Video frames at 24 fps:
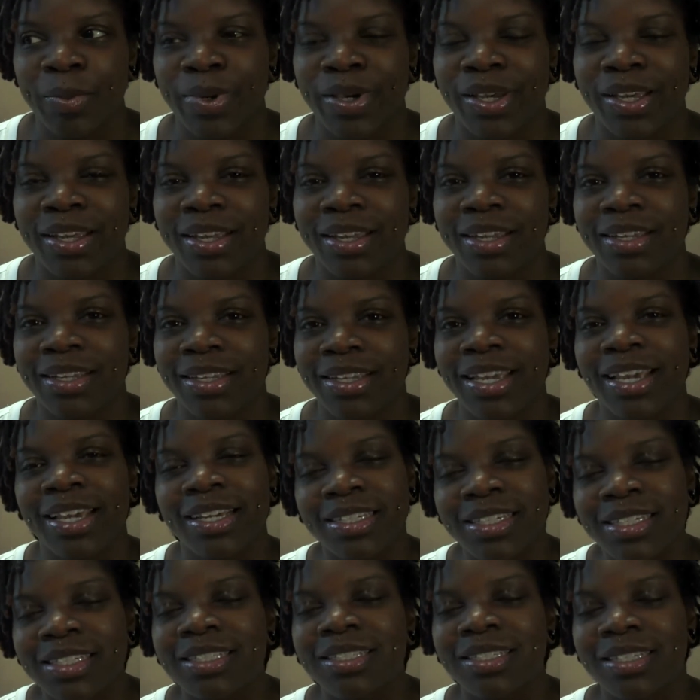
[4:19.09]
But
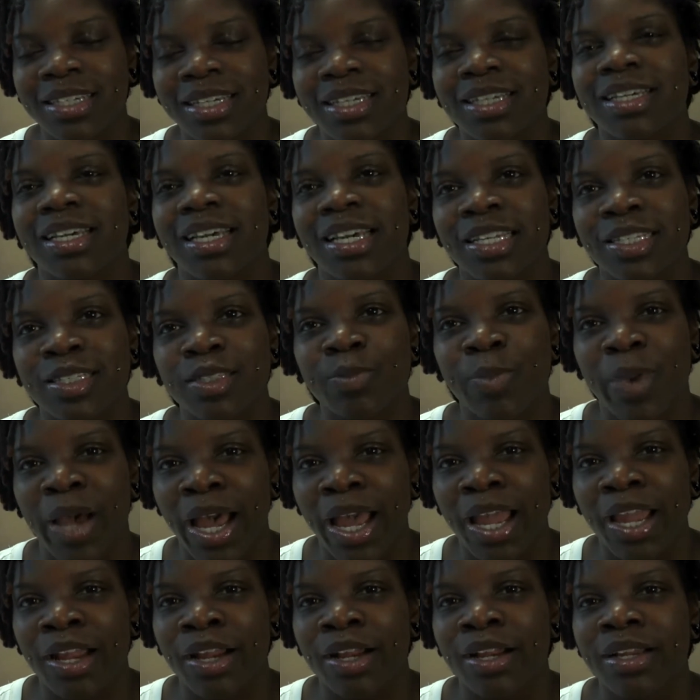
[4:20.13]
yeah, just to
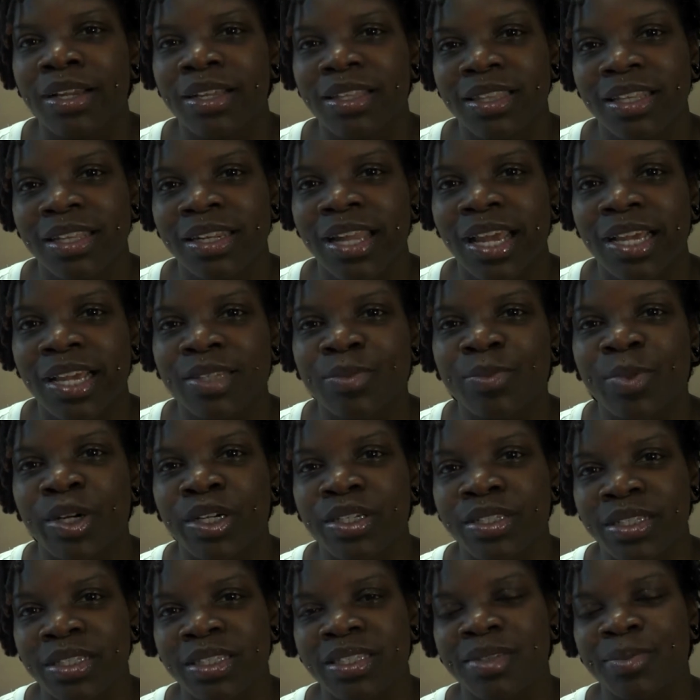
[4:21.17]
inspire the next
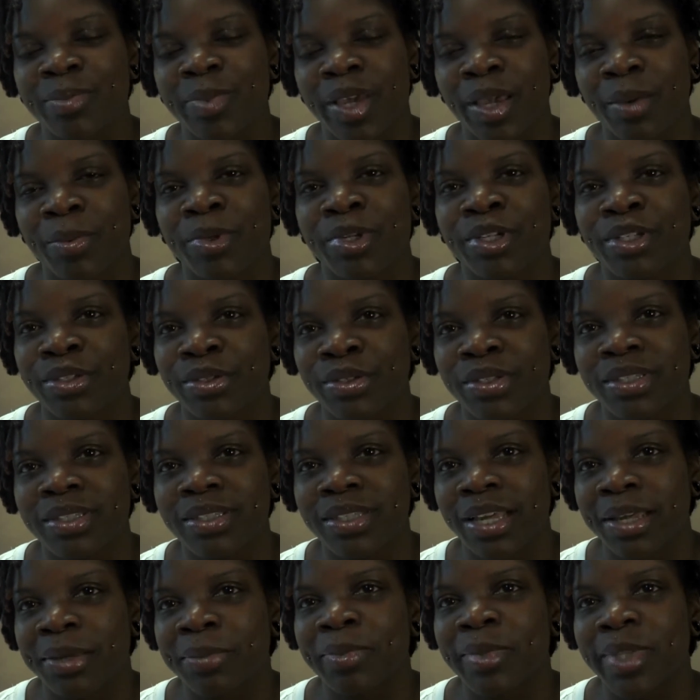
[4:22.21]
person to be able to do the
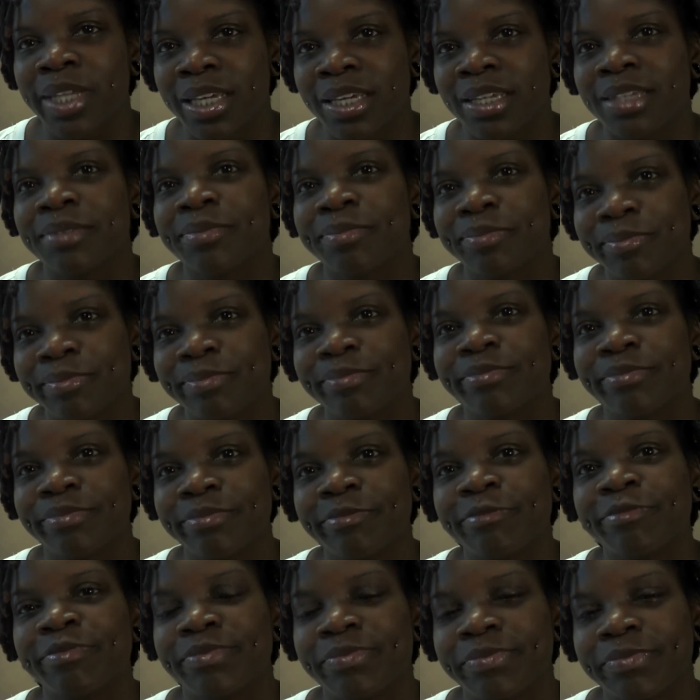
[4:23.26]
same thing. Okay.